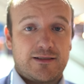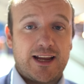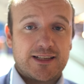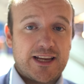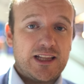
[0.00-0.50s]

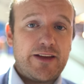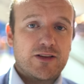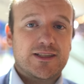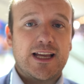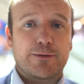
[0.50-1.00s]
Like I say, you can leave
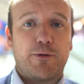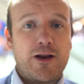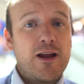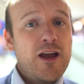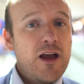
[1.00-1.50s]
it on center
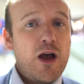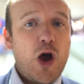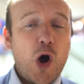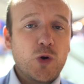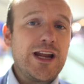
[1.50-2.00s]
point,
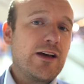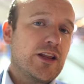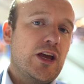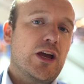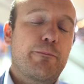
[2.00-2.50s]
hold down
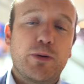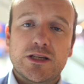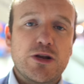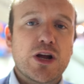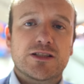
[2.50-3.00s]
the
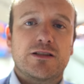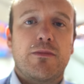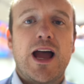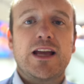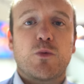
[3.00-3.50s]
button you
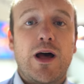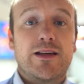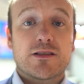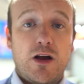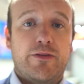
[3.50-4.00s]
customize while
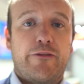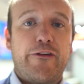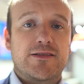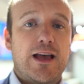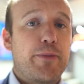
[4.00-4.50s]
it's over the
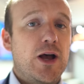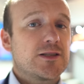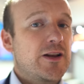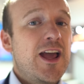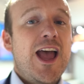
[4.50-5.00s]
face of that
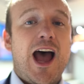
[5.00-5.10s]
person,